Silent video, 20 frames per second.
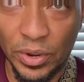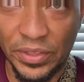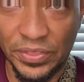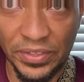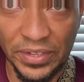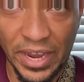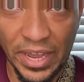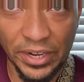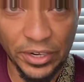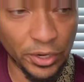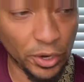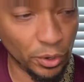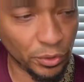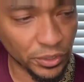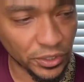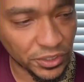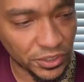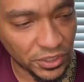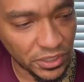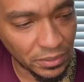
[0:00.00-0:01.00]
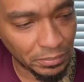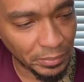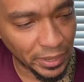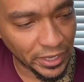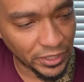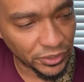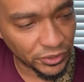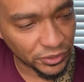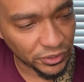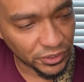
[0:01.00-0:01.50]
And then I know the C
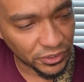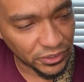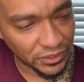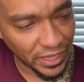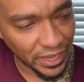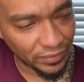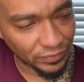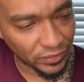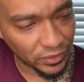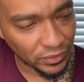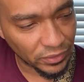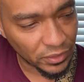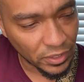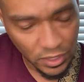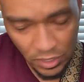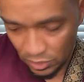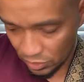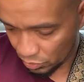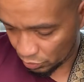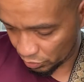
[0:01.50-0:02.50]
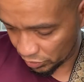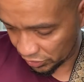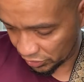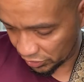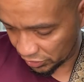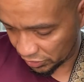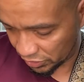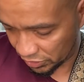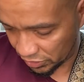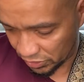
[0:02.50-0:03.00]
major 7,
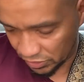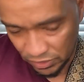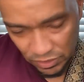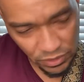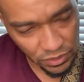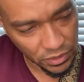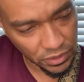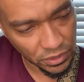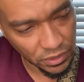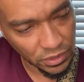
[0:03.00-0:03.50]
which is...